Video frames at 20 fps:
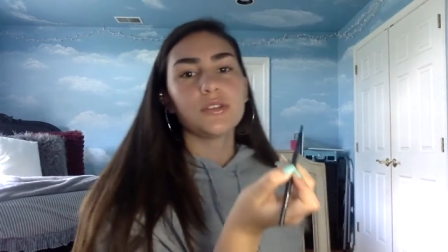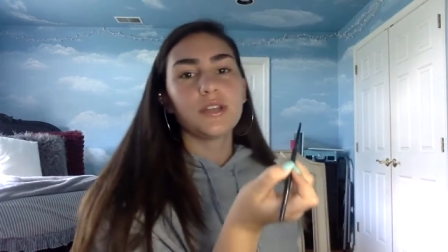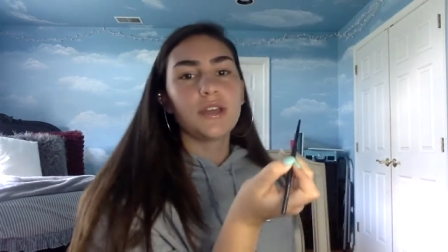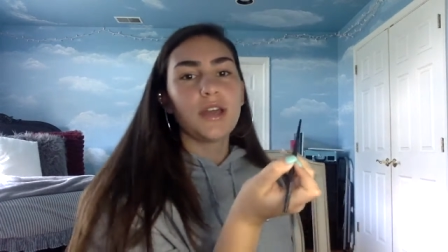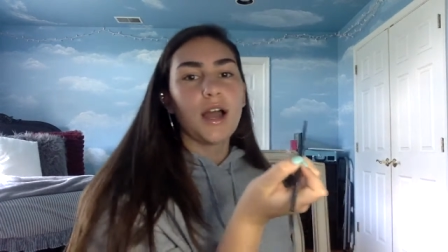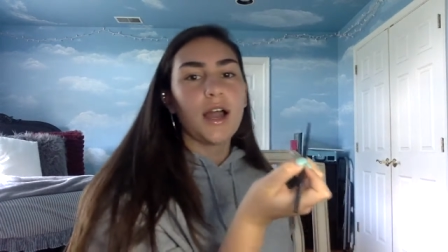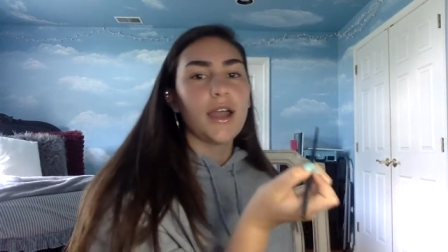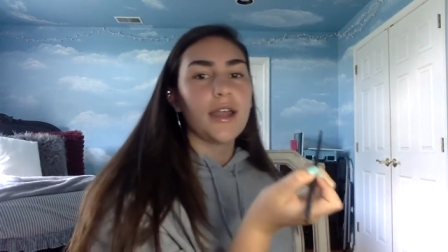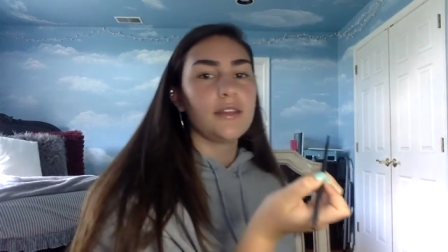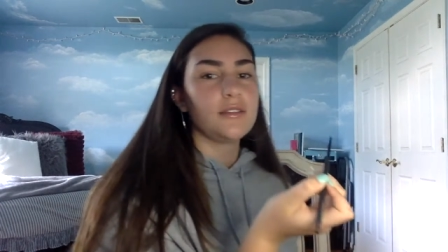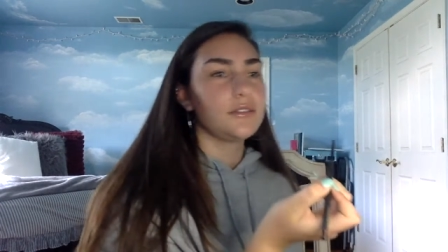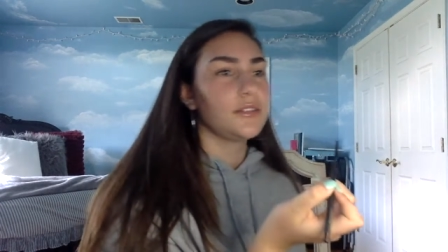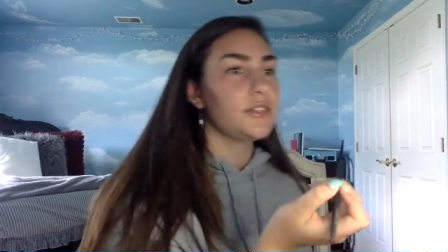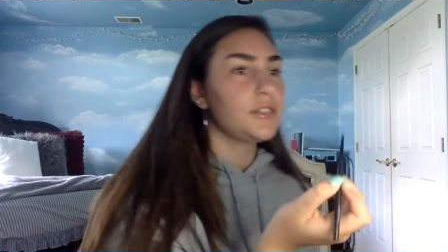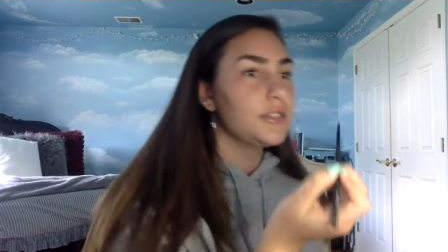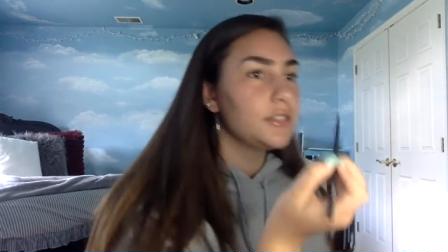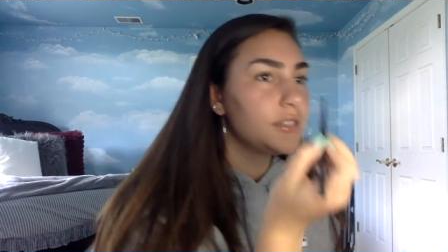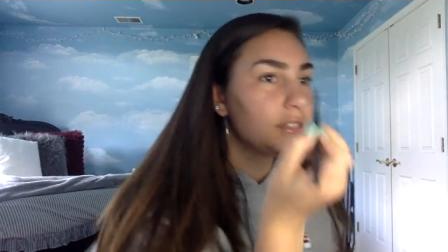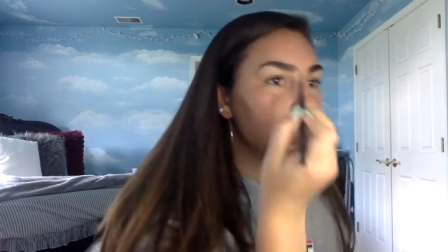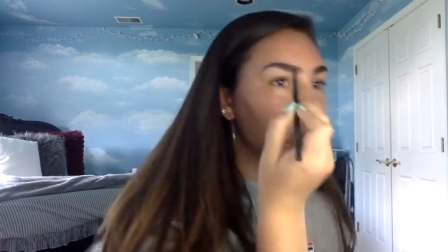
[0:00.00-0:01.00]
Like I
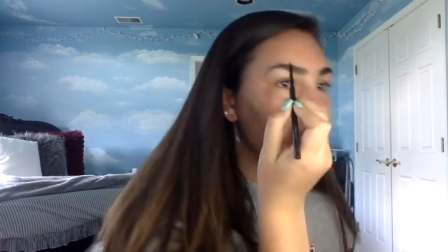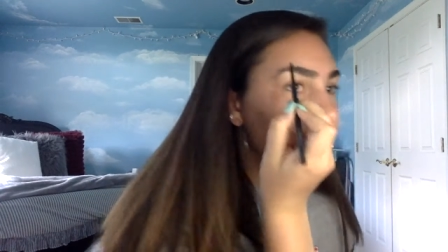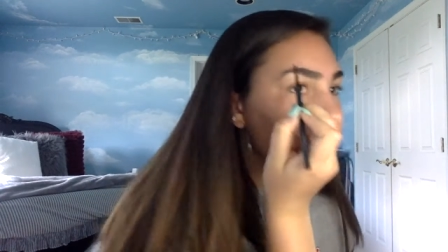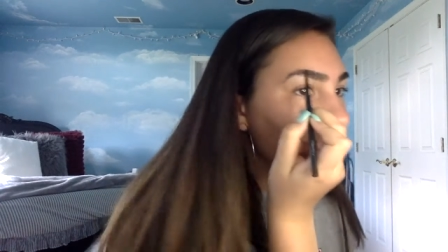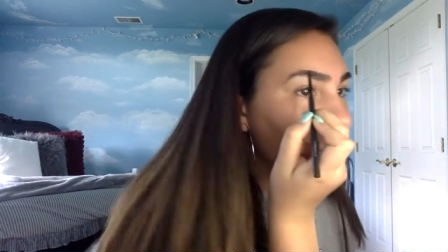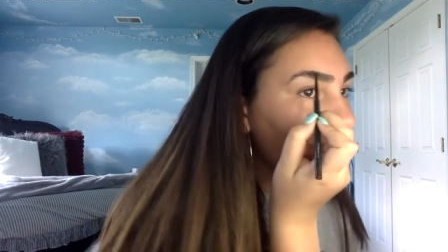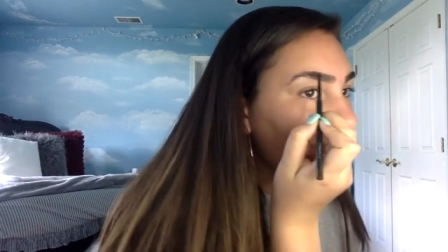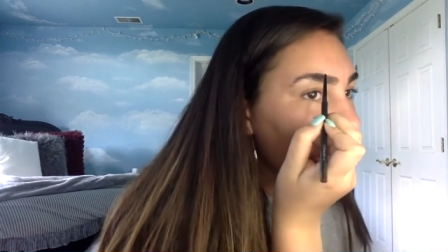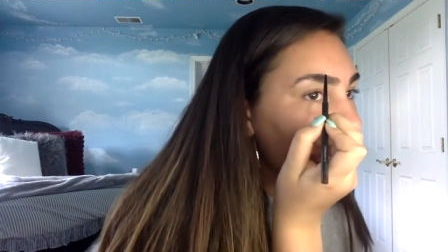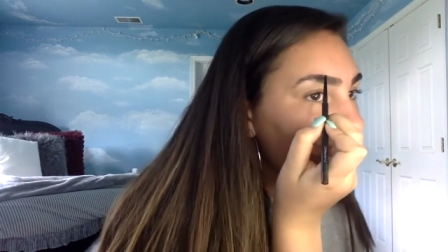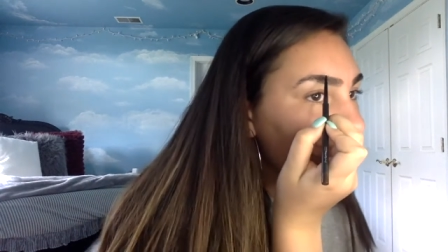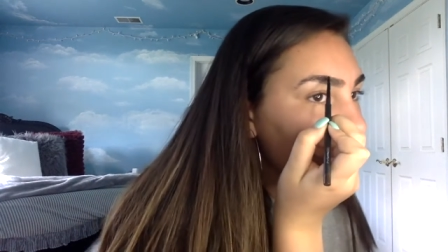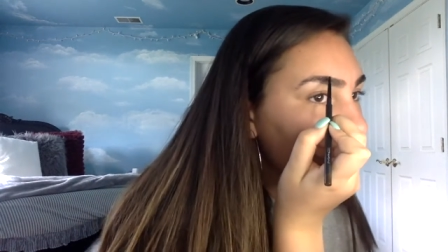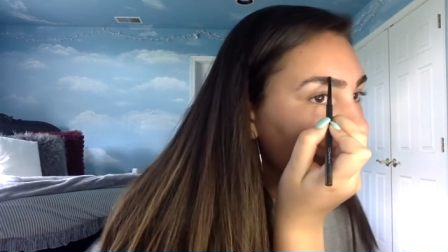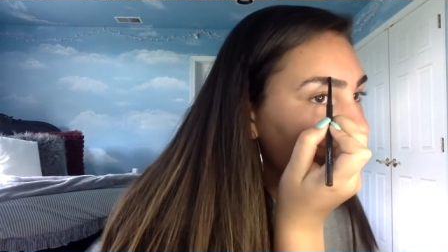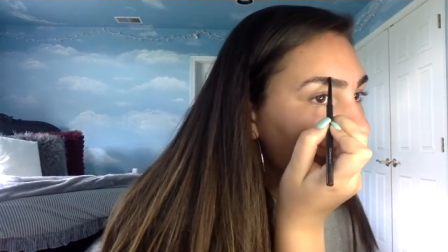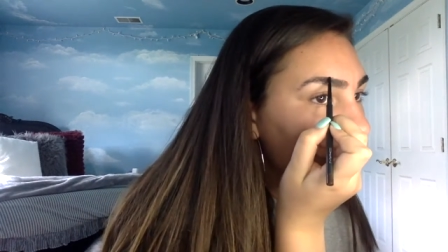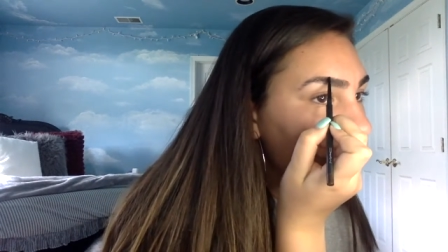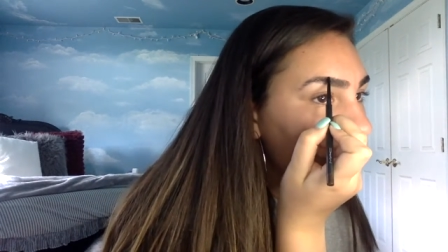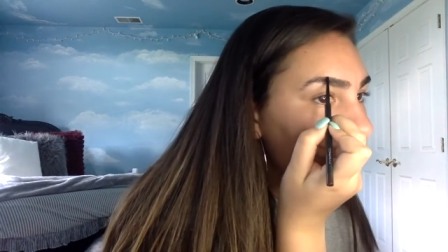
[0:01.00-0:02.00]
literally didn't even have any
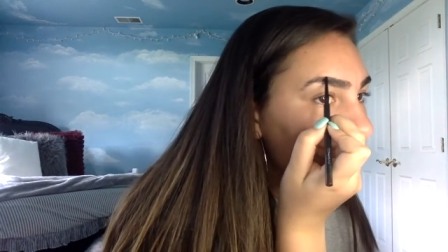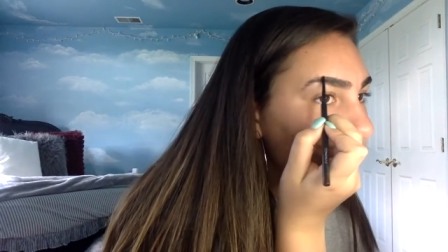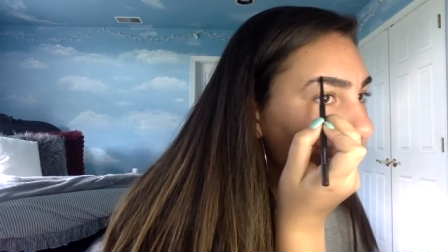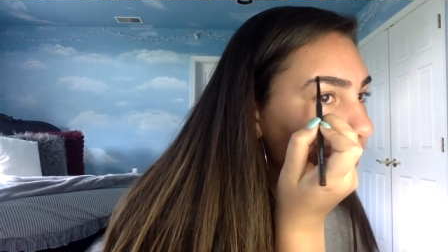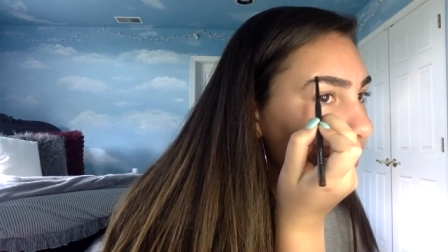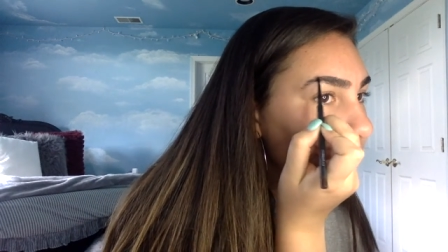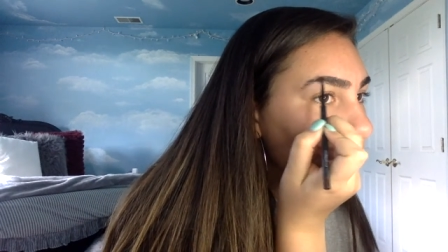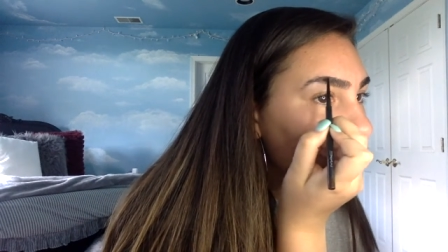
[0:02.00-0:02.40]
makeup